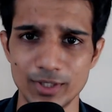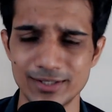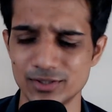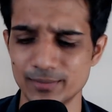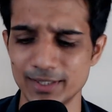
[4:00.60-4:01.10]

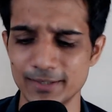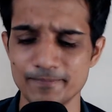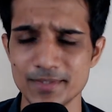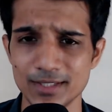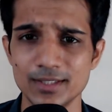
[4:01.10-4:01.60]
else. I mean,
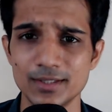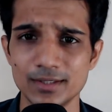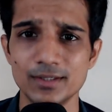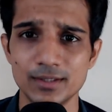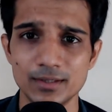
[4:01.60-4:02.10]

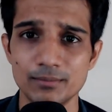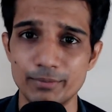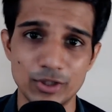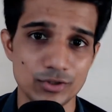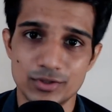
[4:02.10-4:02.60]

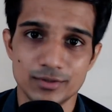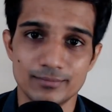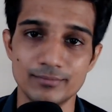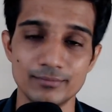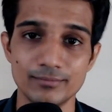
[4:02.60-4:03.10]
because
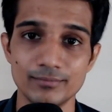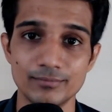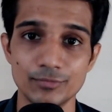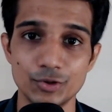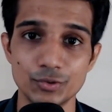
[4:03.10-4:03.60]

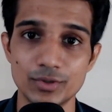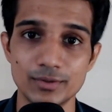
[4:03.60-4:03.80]
you